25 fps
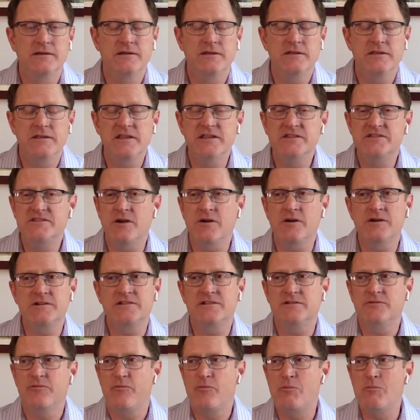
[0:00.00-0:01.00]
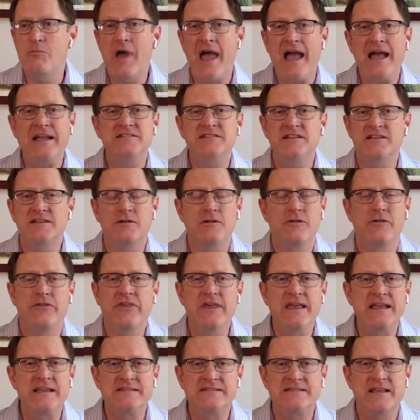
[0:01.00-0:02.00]
These aren't magical
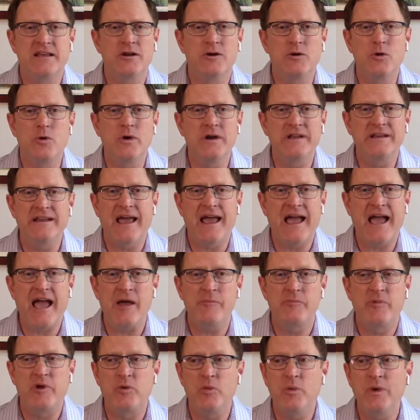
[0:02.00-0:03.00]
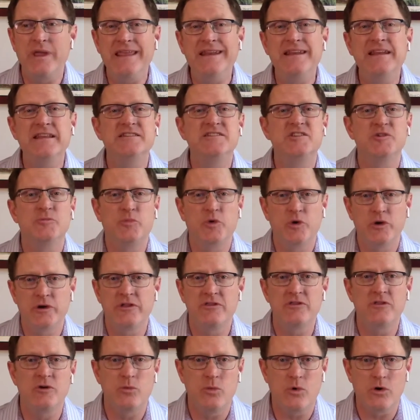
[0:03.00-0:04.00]
things that are going to happen. We need to put in
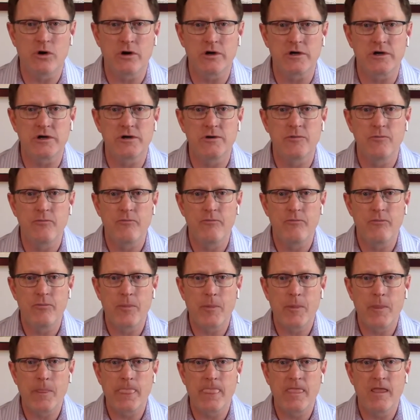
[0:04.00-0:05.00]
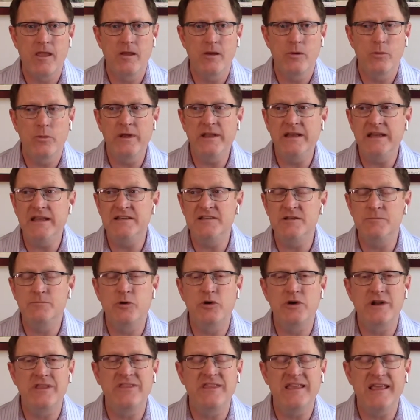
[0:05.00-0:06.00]
the work. We need to
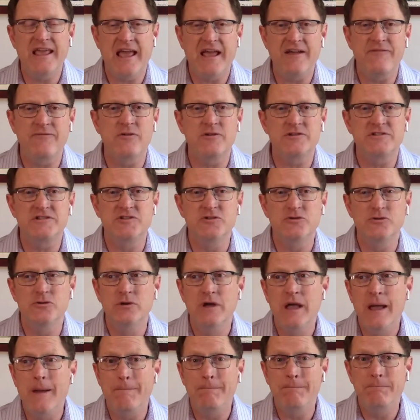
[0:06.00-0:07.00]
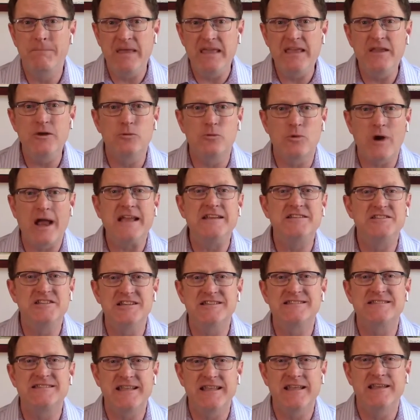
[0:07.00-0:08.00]
put in the effort to be
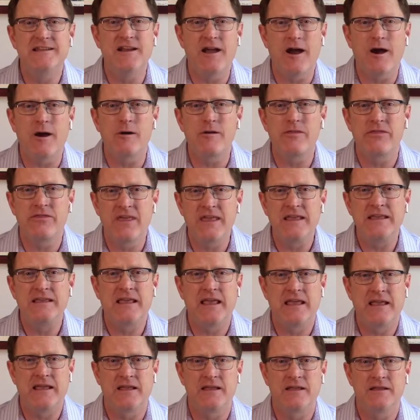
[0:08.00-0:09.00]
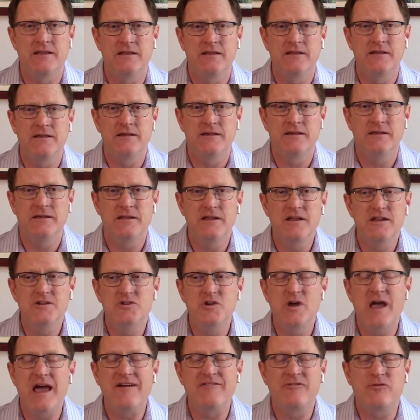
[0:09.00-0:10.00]
righteous in our thinking, to
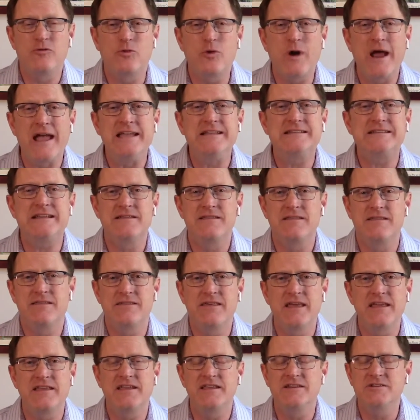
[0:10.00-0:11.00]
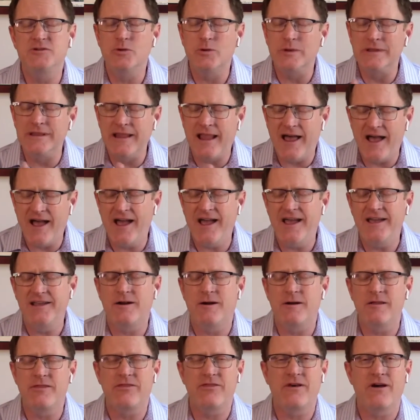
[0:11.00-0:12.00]
have right thinking, to align
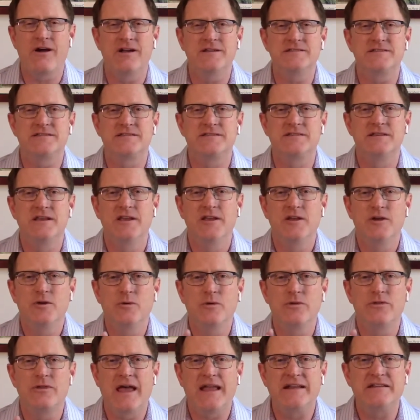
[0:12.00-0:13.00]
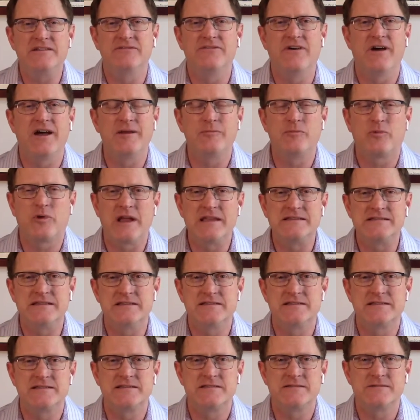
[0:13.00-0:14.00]
our thoughts with that divine
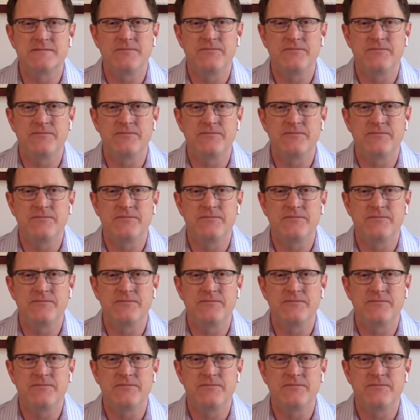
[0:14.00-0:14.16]
presence.